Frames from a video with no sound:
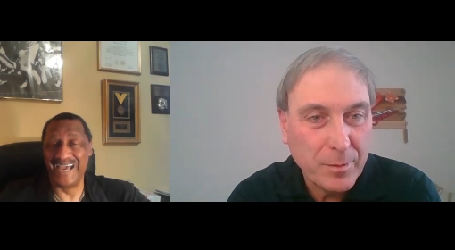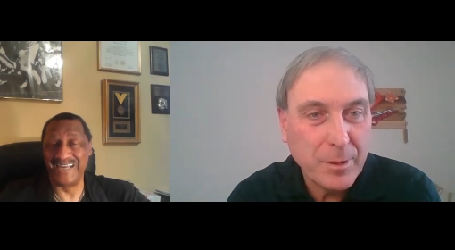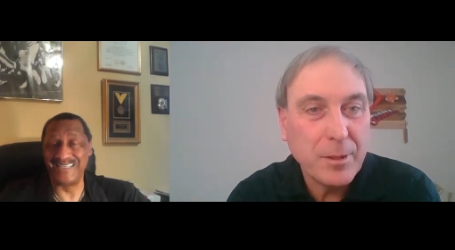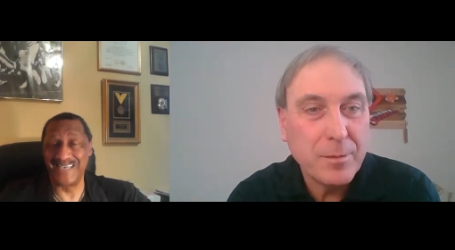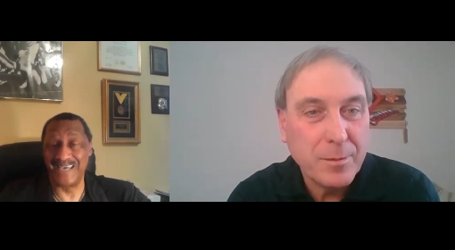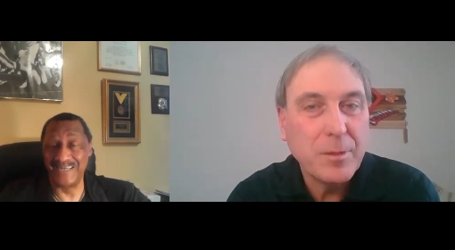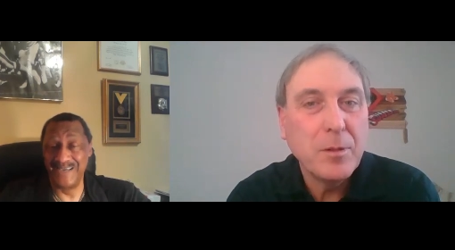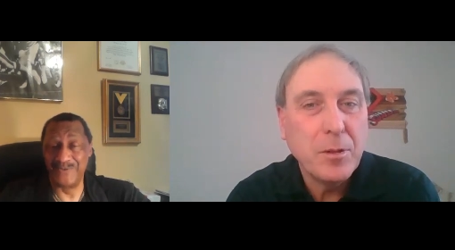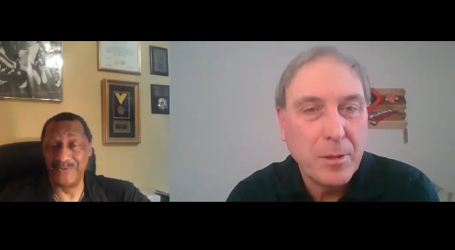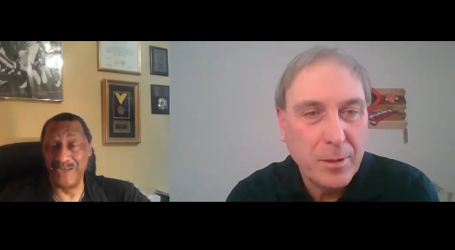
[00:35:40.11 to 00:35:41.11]
Speaker 1: And he said,
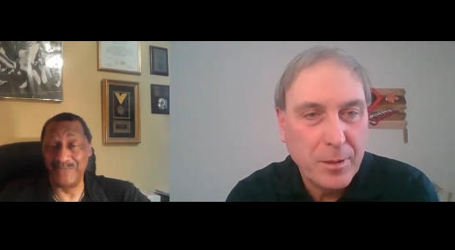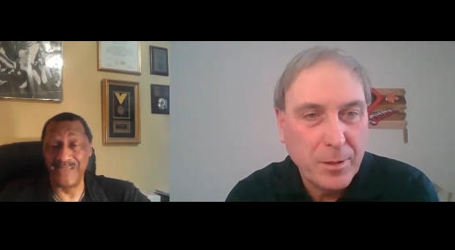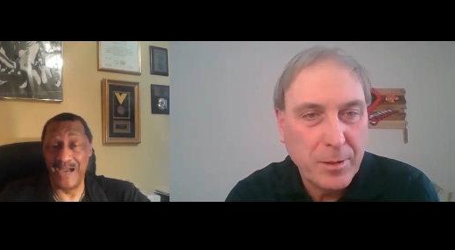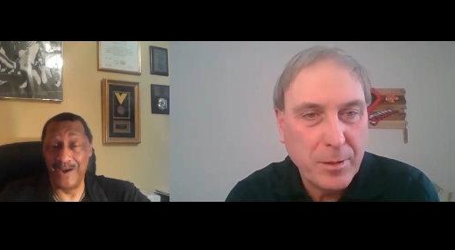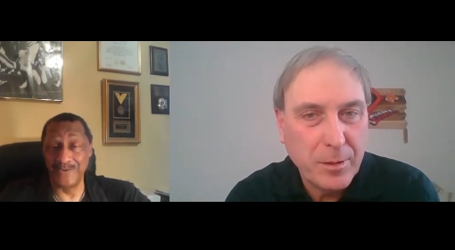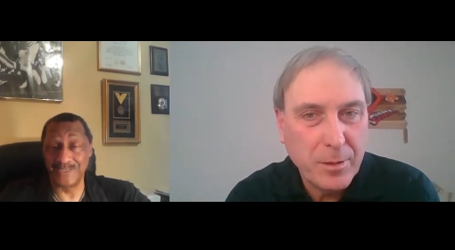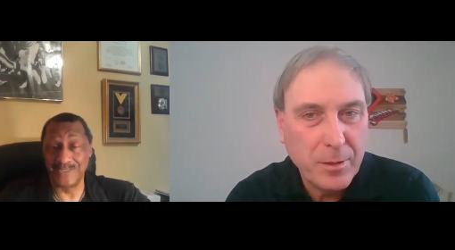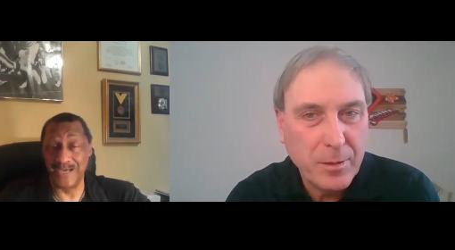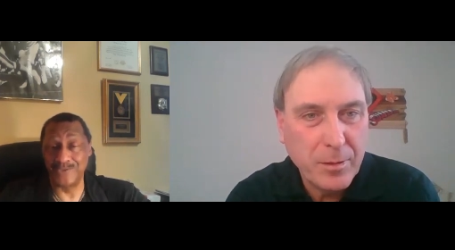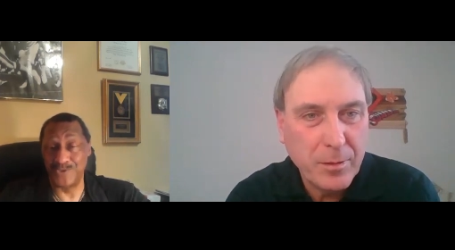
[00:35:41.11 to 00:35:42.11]
we have now
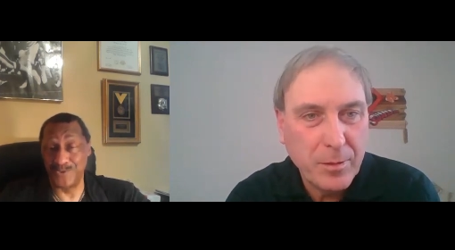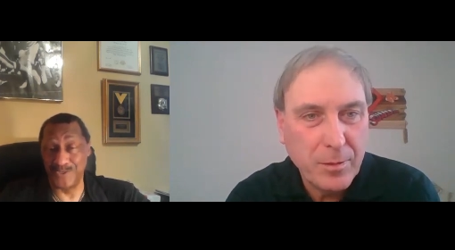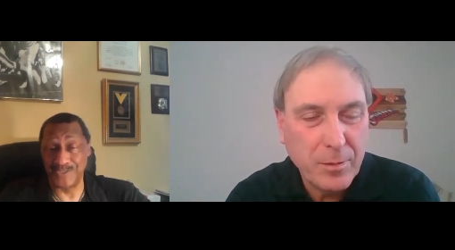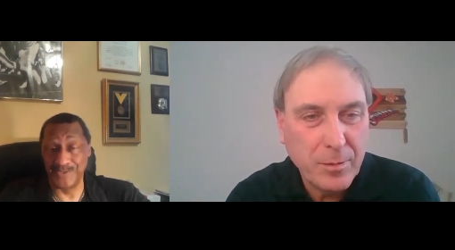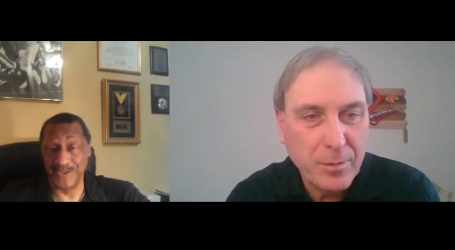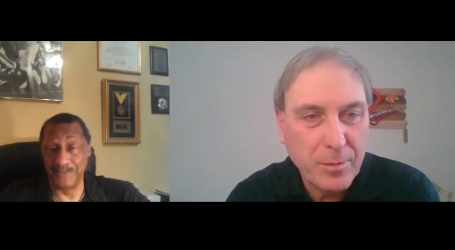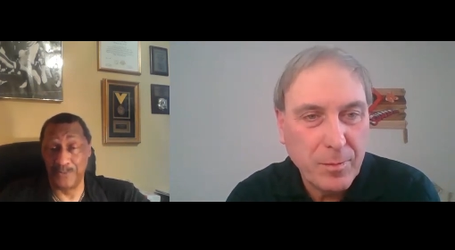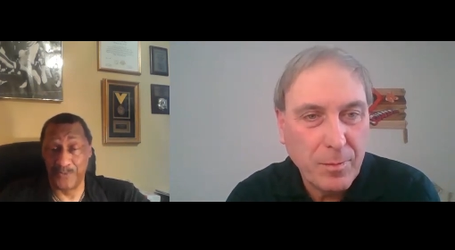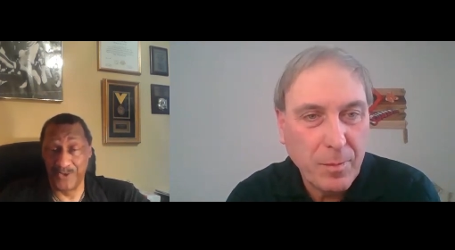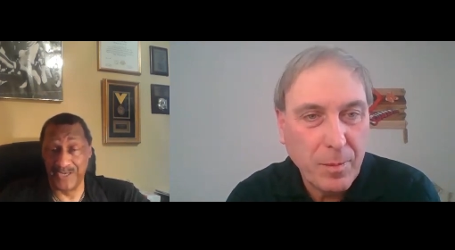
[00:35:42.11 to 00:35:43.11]
selected you as our
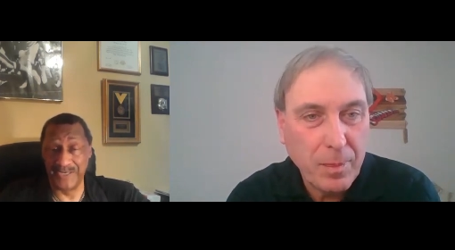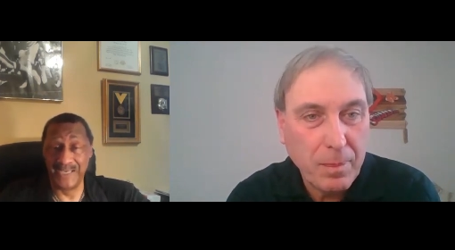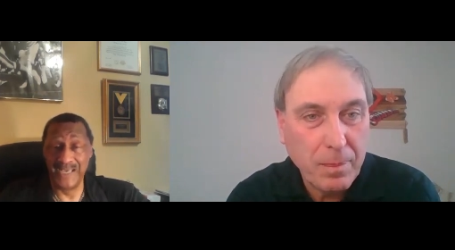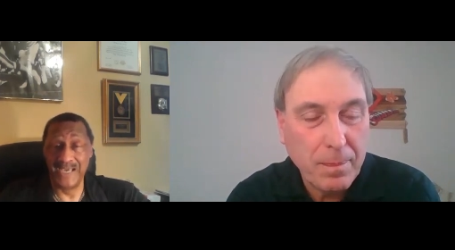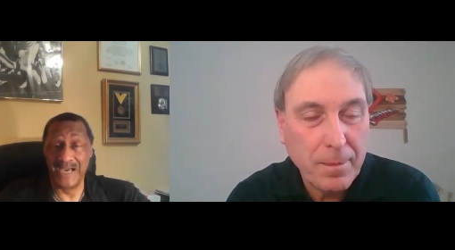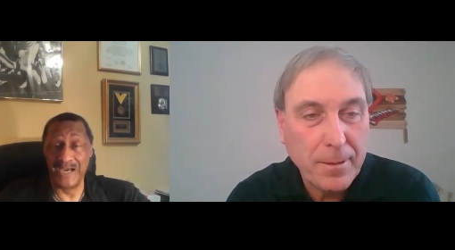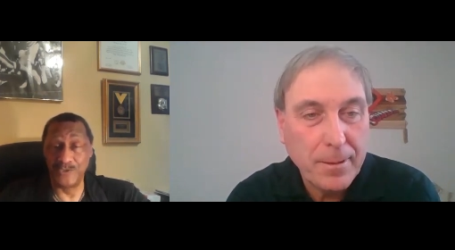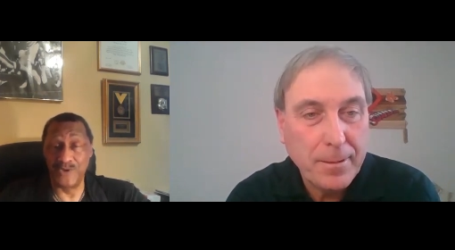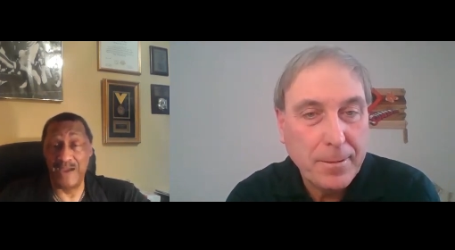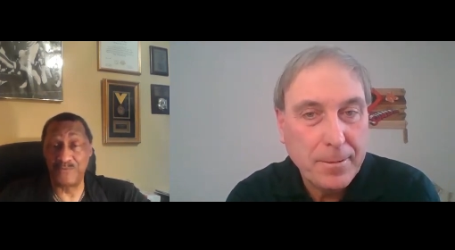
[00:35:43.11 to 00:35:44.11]
number one uh,
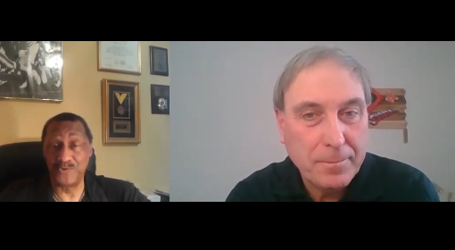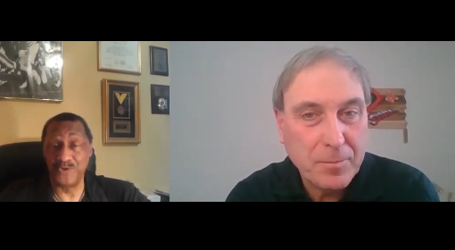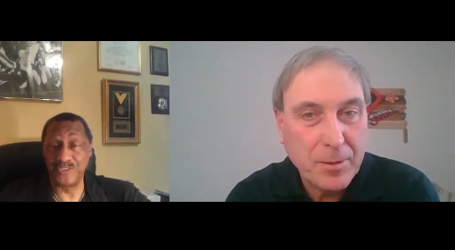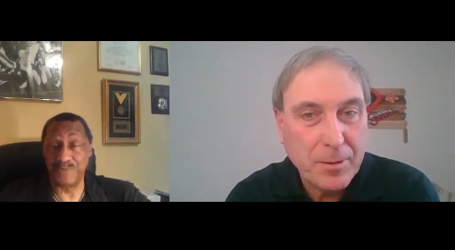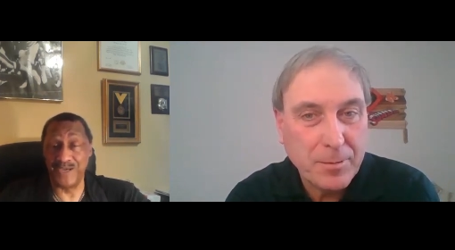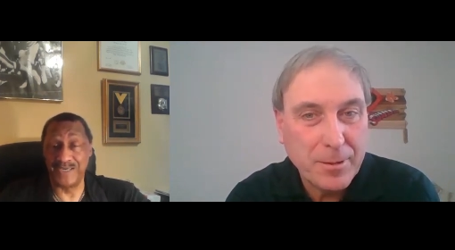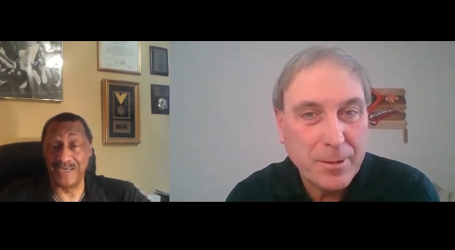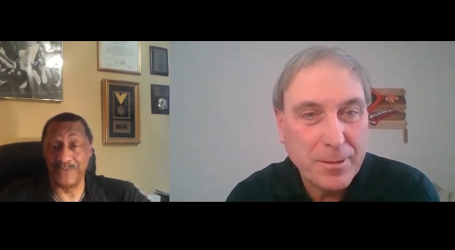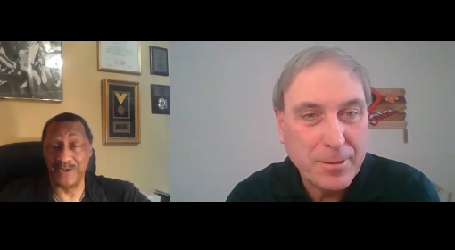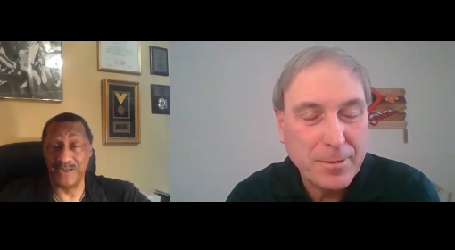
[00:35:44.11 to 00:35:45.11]
draft choice pick,
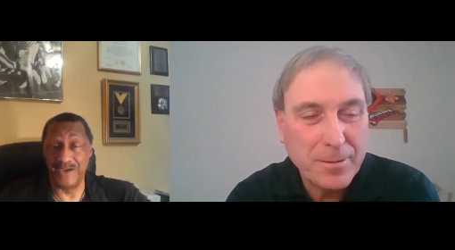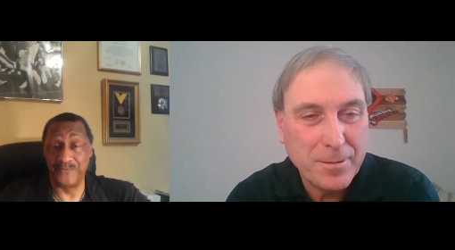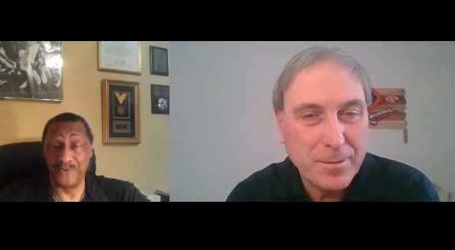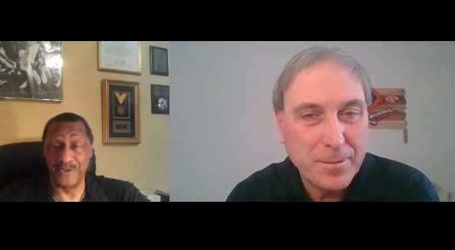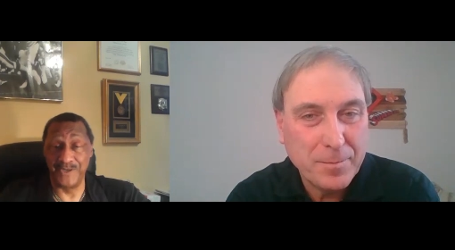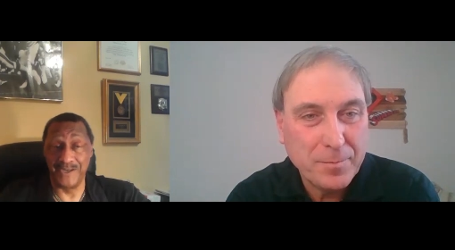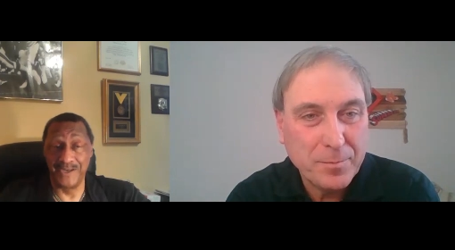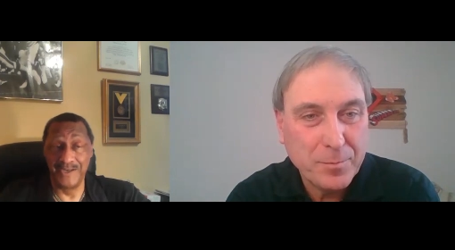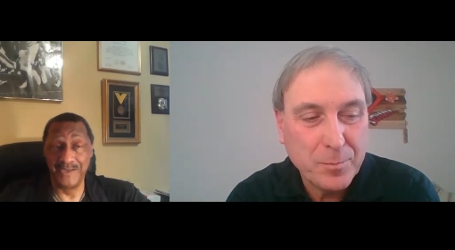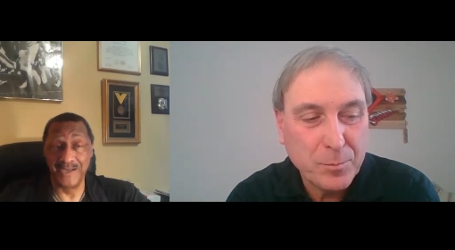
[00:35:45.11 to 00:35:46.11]
and we'd like for you to
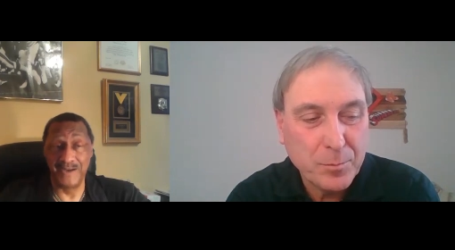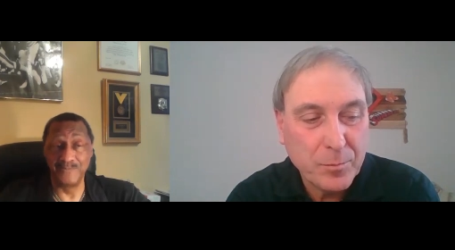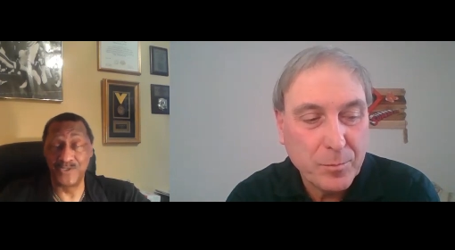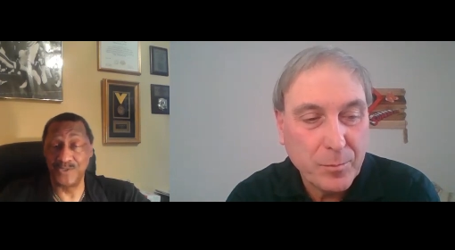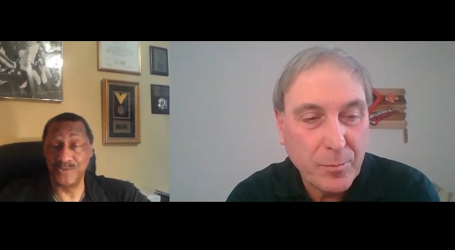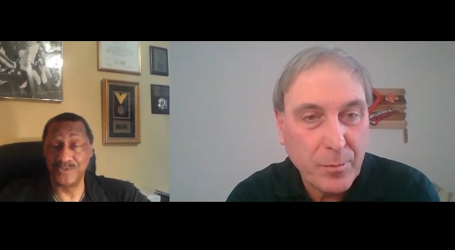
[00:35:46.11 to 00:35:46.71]
come to